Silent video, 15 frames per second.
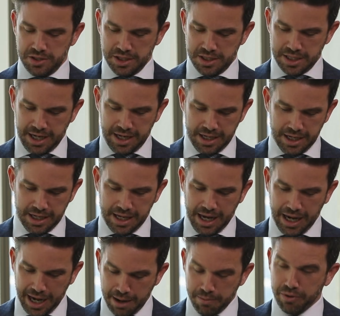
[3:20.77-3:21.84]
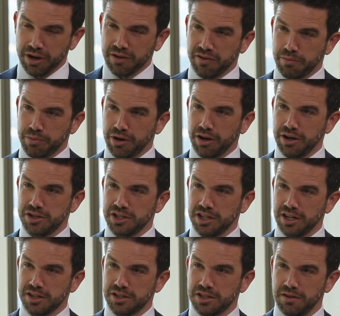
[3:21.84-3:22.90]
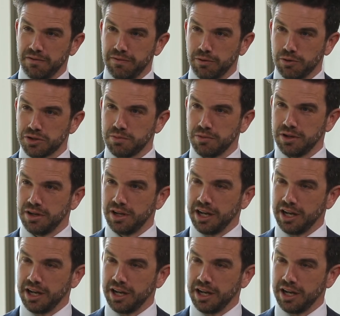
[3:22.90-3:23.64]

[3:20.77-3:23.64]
to take a collaborative approach in its enforcement